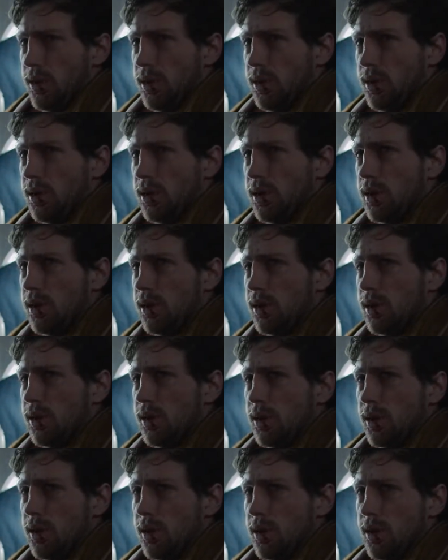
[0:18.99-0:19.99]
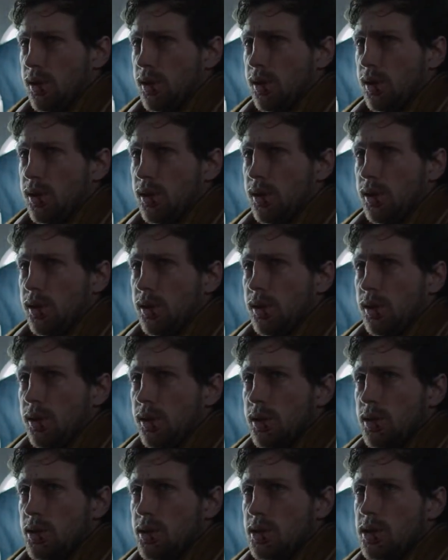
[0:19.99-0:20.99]
alcohol.
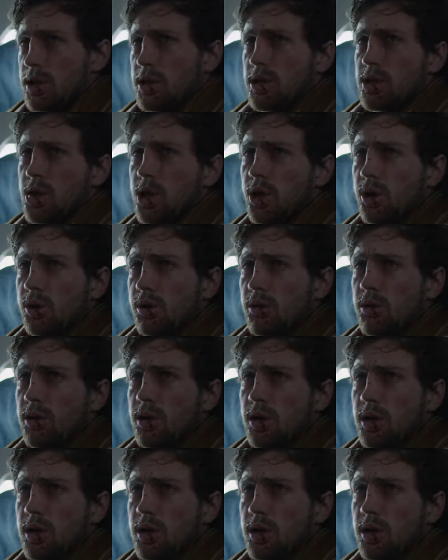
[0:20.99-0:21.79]
Says who?